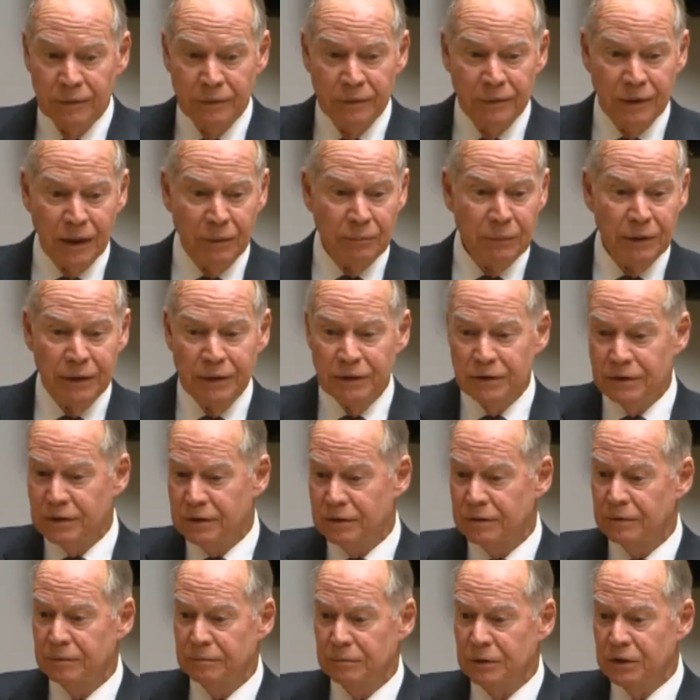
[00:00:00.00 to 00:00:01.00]
That
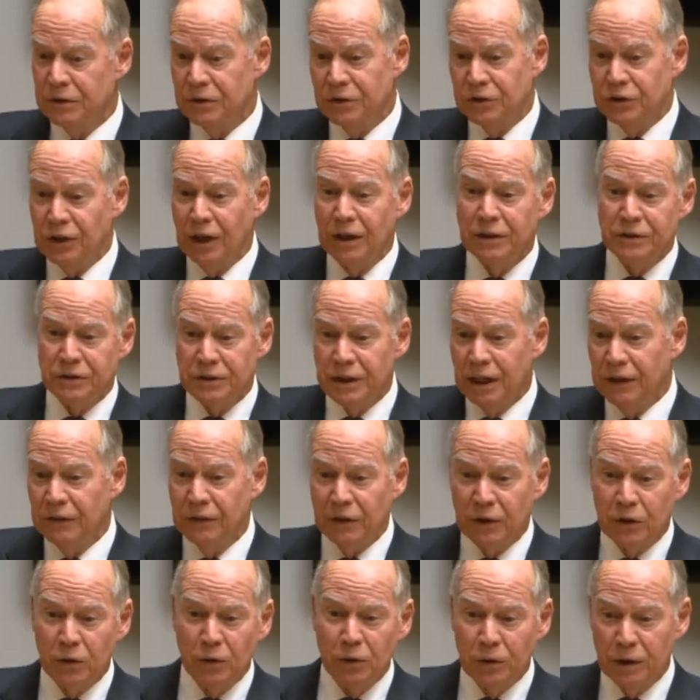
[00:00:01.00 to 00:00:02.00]
means Mrs. Jones down the
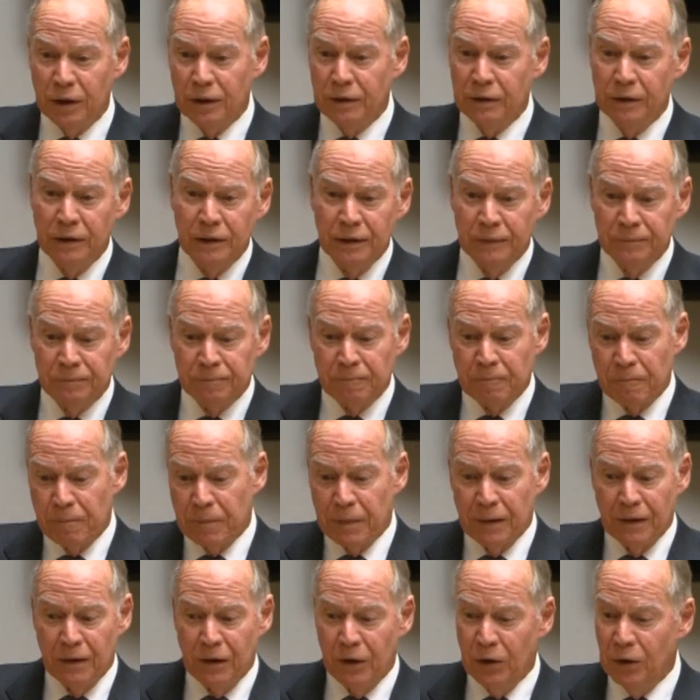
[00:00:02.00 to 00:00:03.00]
corner,
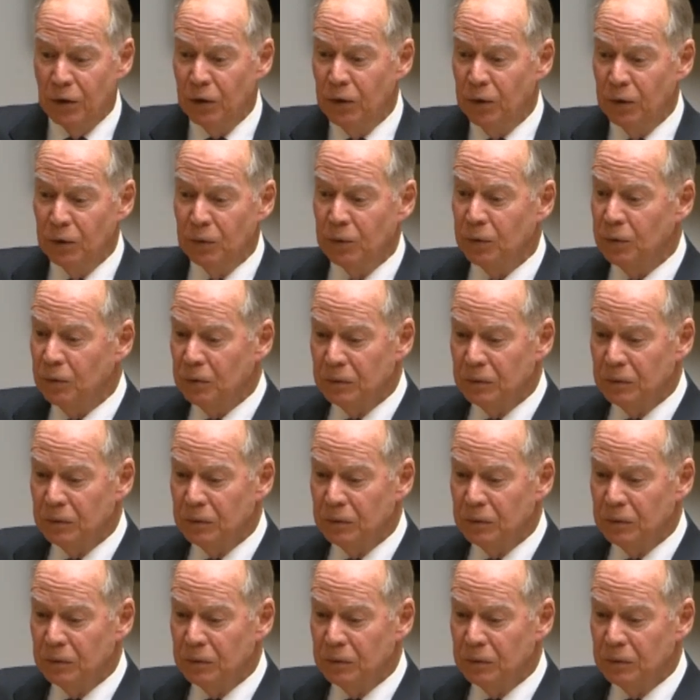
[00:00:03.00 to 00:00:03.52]
who